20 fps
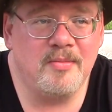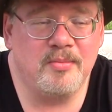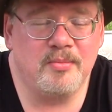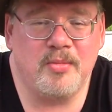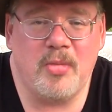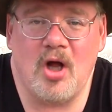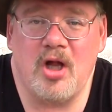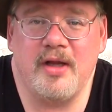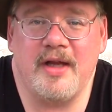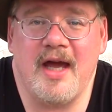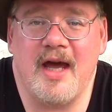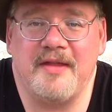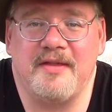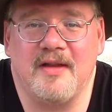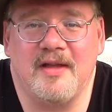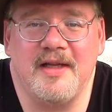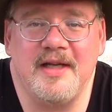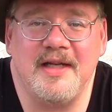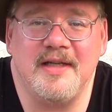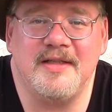
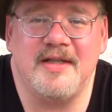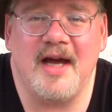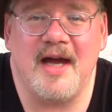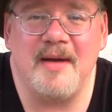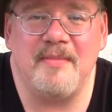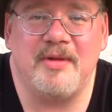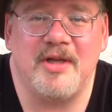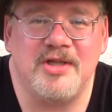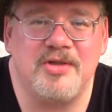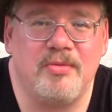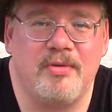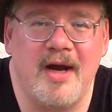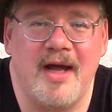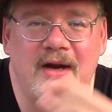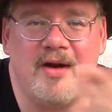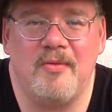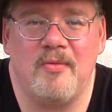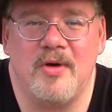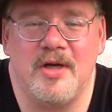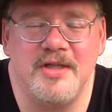polyethylene type that's red
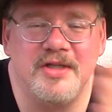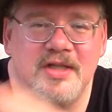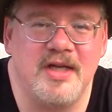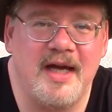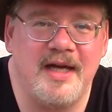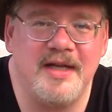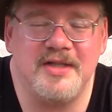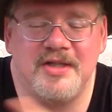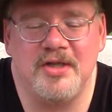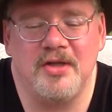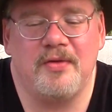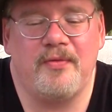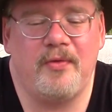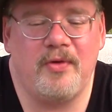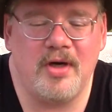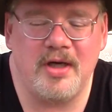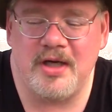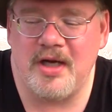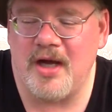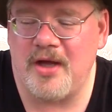on one side, silver
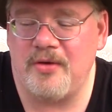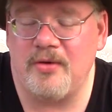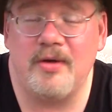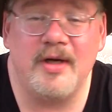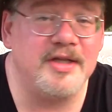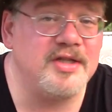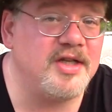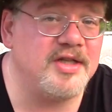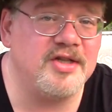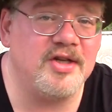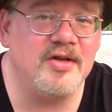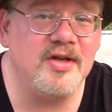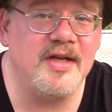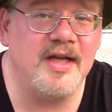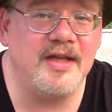on the other. That's because I couldn't get